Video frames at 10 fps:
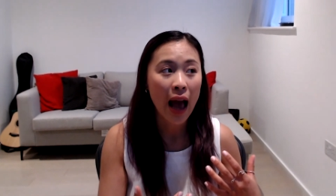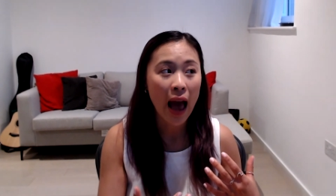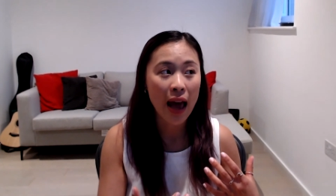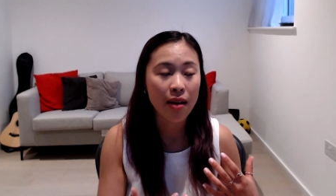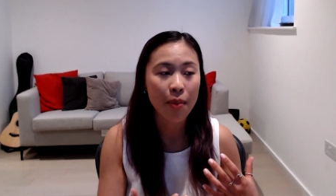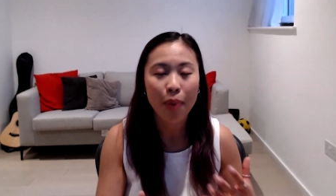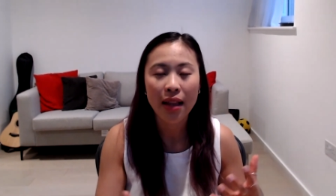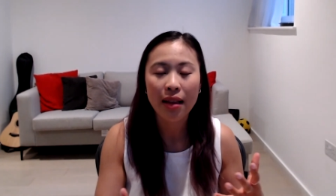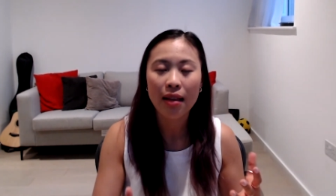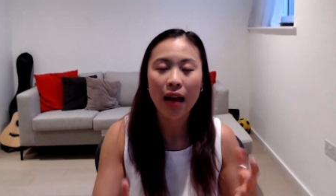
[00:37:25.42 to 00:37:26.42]
But
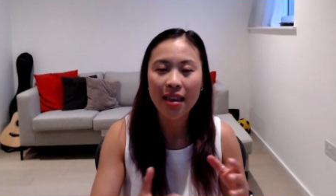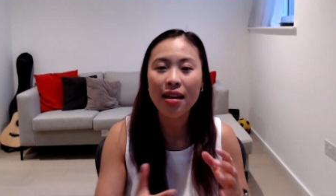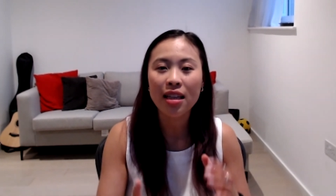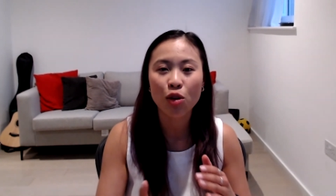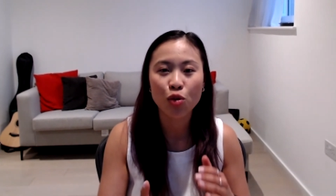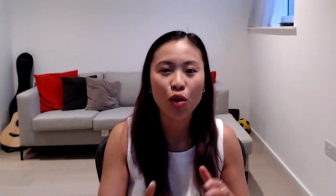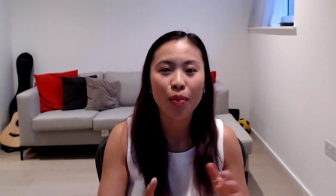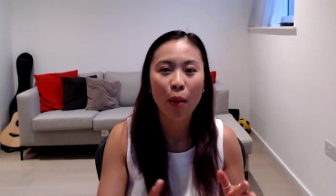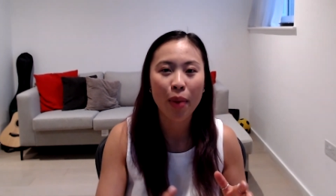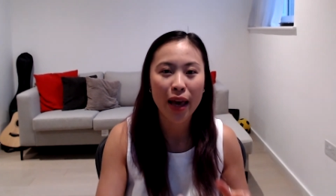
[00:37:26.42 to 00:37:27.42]
I think it's also
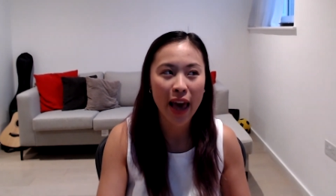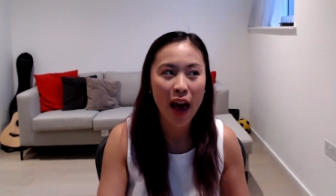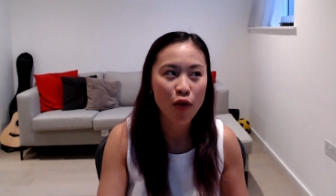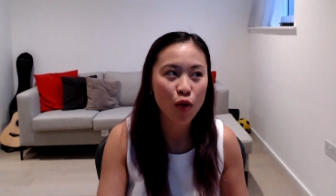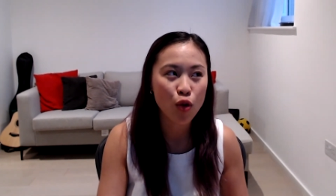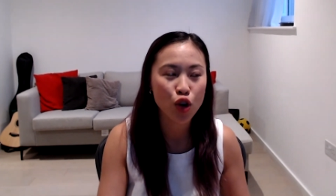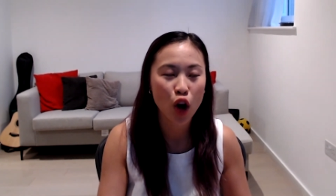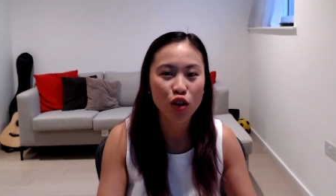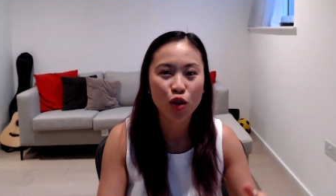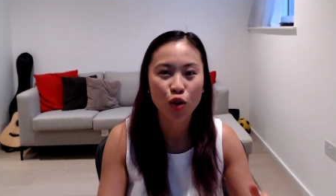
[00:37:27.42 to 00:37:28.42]
about being careful
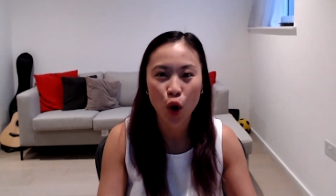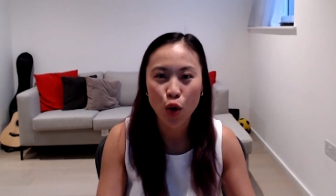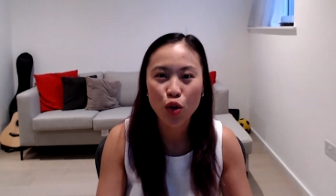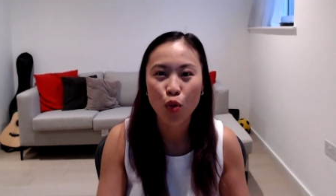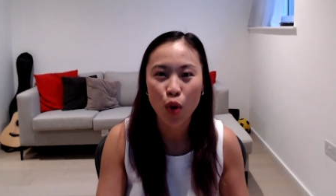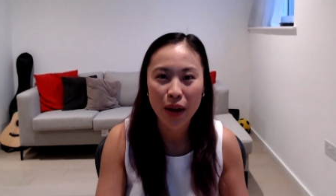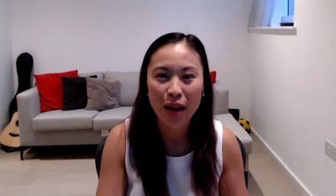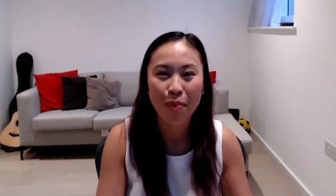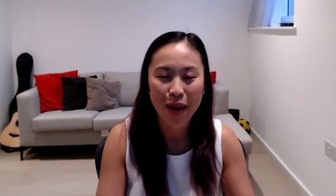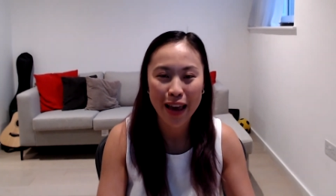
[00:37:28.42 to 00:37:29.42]
not to go to a woman
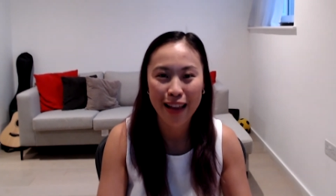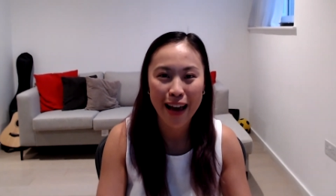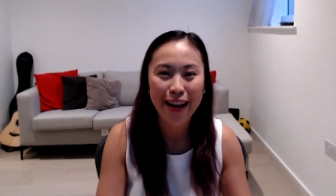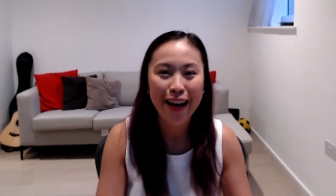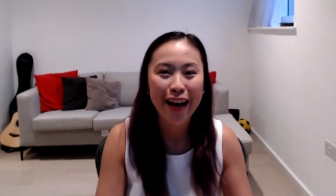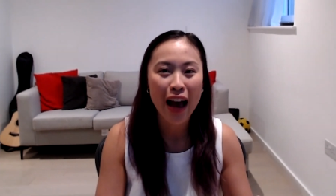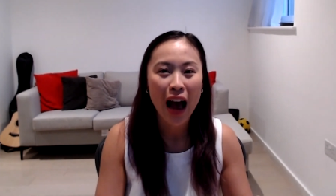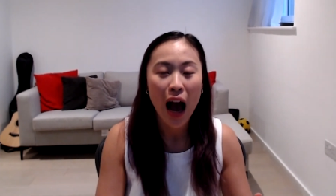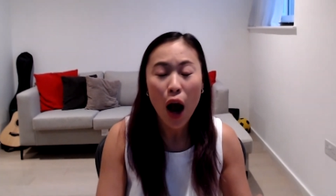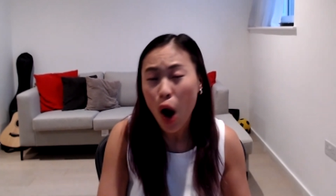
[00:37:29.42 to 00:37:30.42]
and being like,
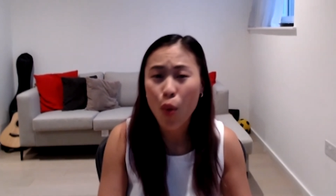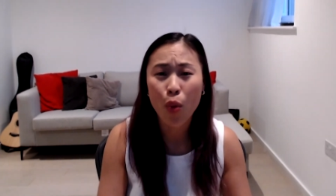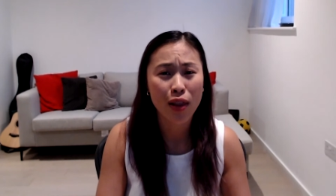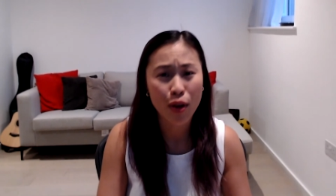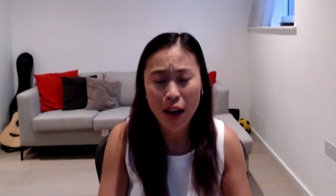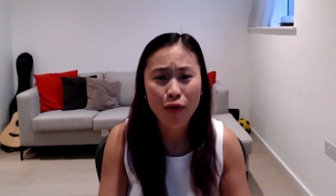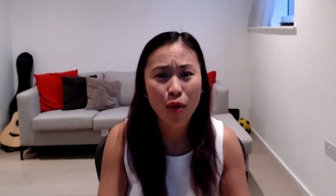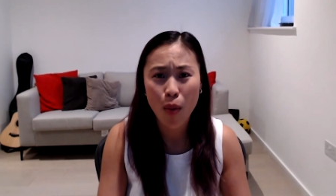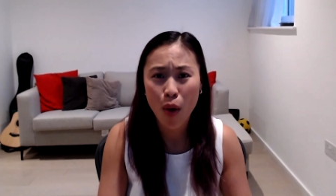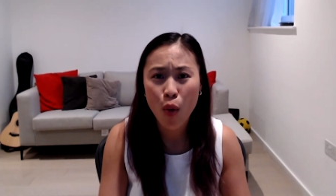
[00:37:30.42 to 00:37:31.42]
oh, we're looking
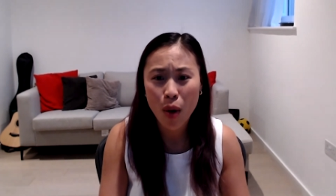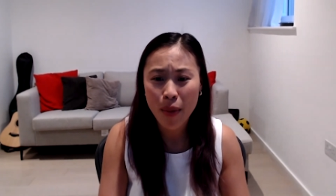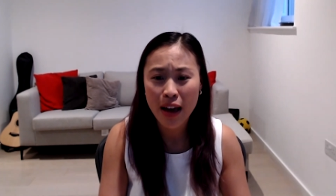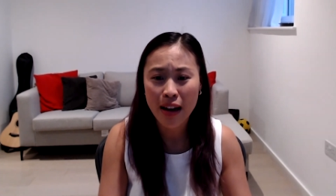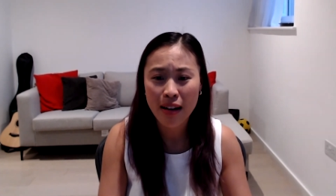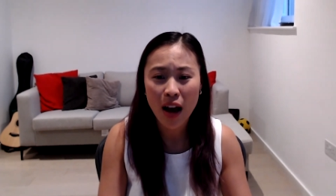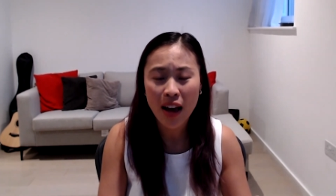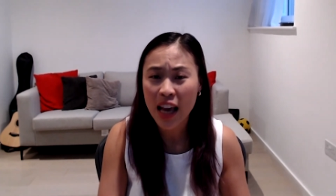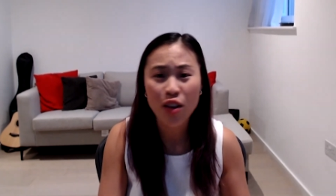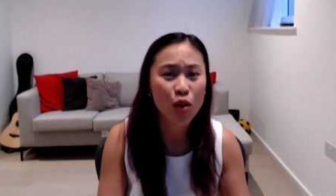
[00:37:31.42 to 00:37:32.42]
for more women.
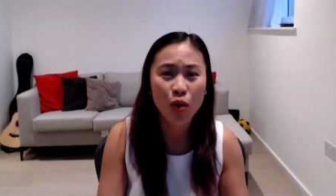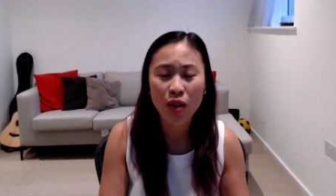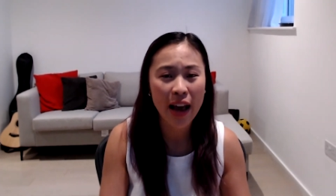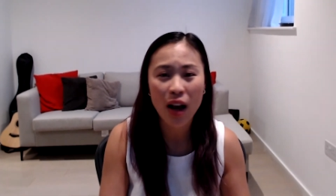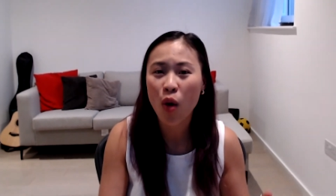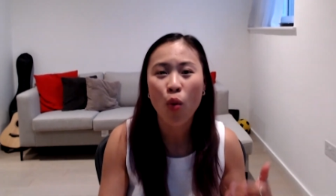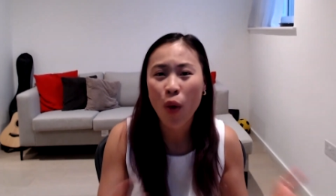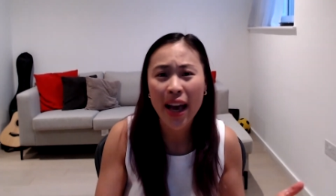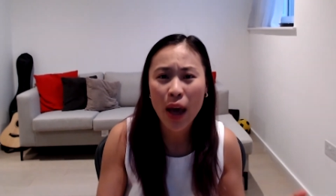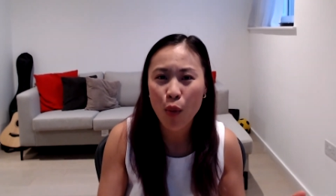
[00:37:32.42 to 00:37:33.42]
Can you, like,
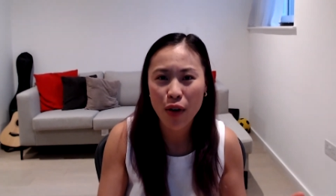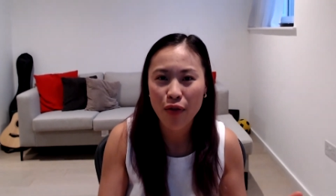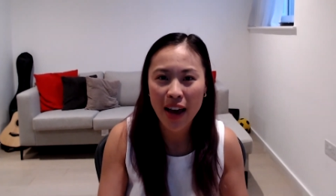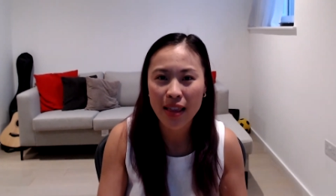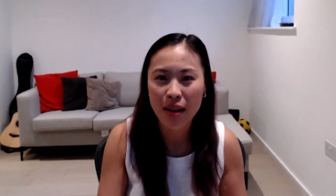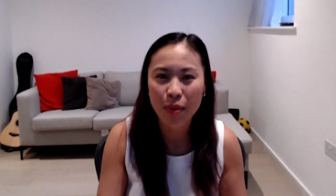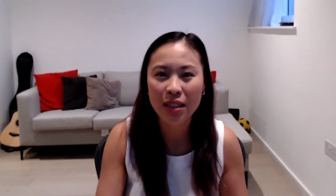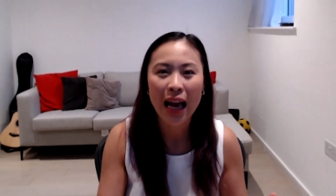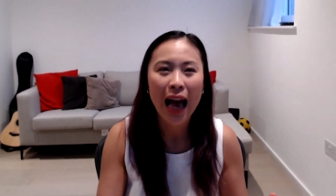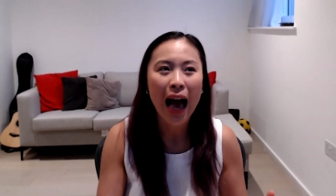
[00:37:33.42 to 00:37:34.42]
where can we find them?
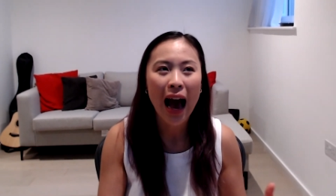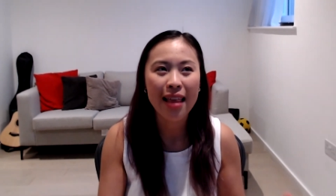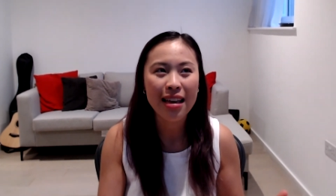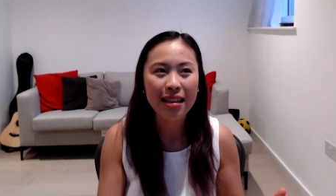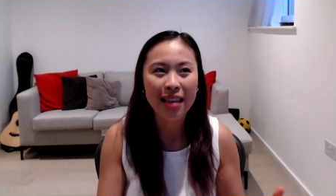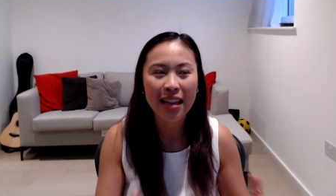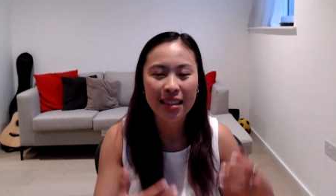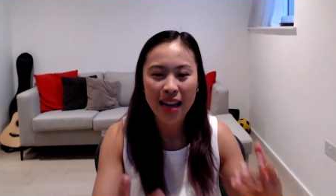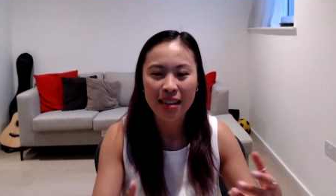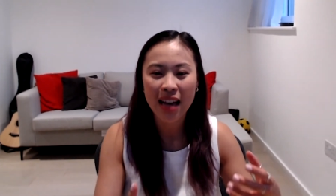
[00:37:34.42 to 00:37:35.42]
Because I think that
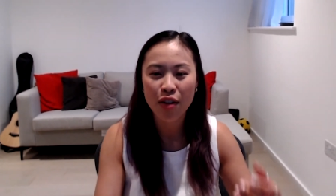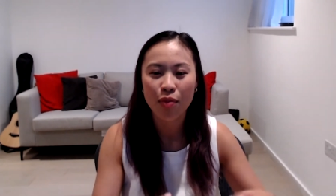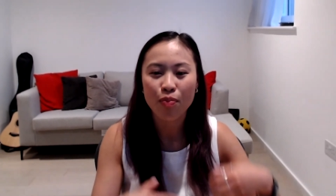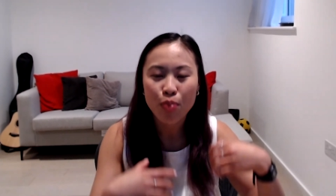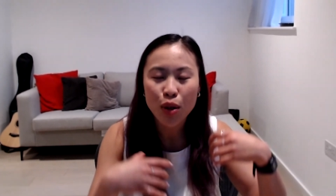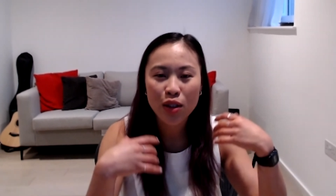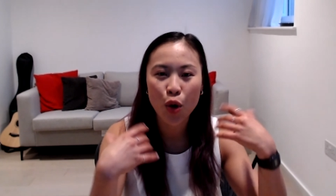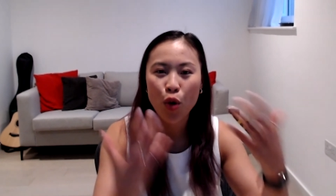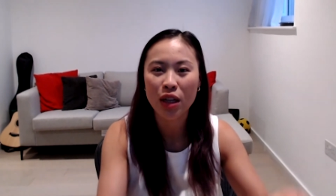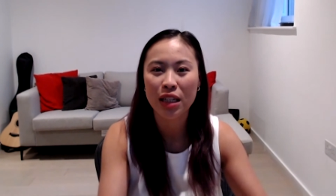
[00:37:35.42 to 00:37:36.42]
then kind of puts the
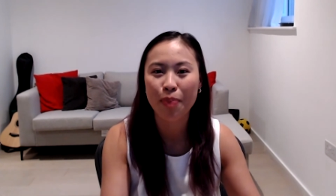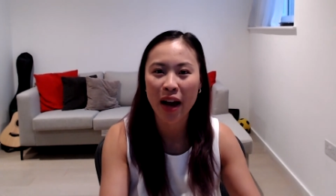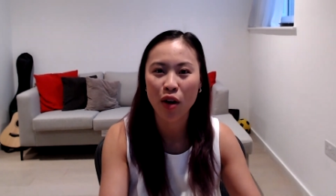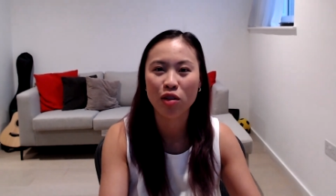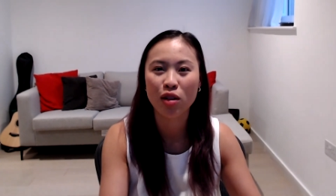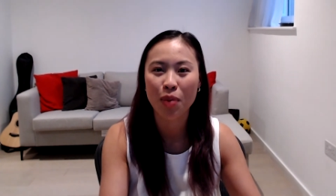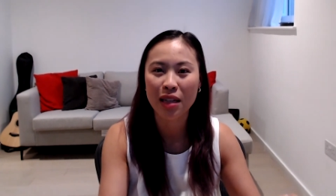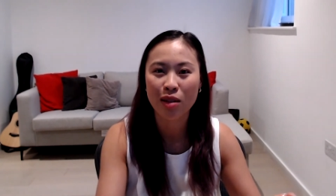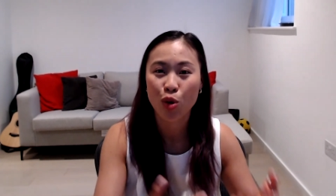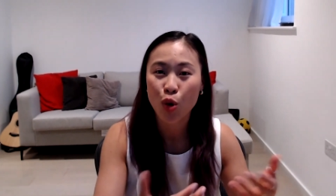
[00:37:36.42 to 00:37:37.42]
onus back onto the
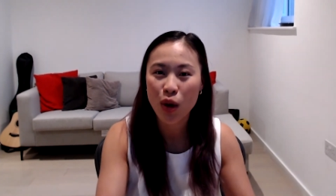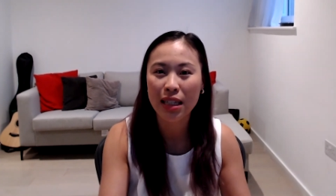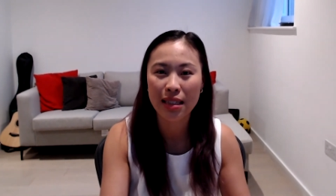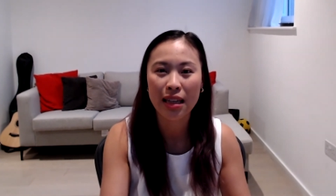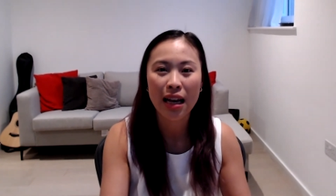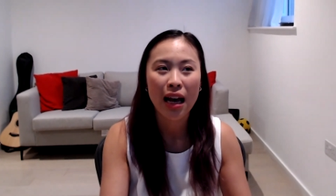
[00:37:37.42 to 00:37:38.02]
person who is,